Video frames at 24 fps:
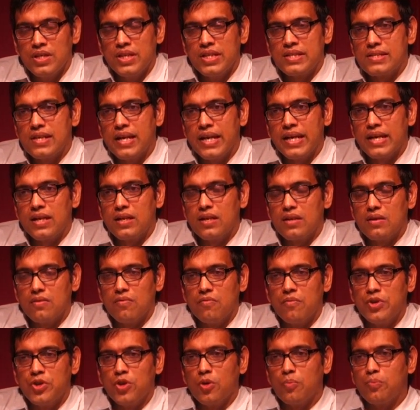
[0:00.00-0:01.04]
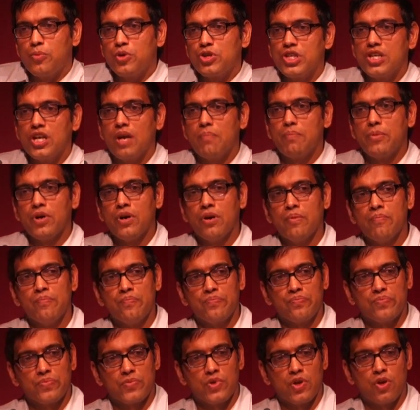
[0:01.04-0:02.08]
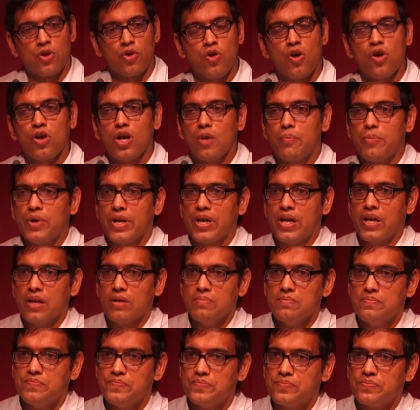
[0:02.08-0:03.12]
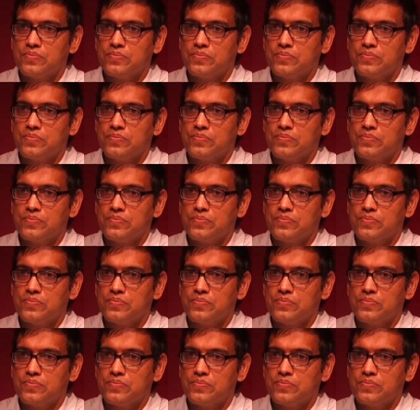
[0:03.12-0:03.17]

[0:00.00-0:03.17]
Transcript: It's like when you're pushing up a rock up a hill,